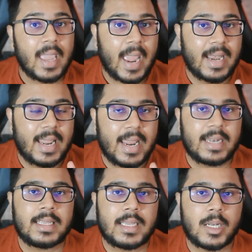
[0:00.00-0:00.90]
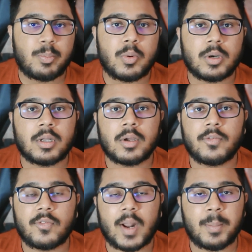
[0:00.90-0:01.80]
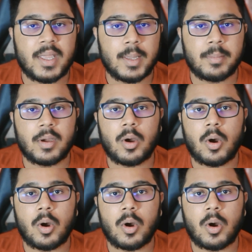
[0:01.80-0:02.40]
And any input from him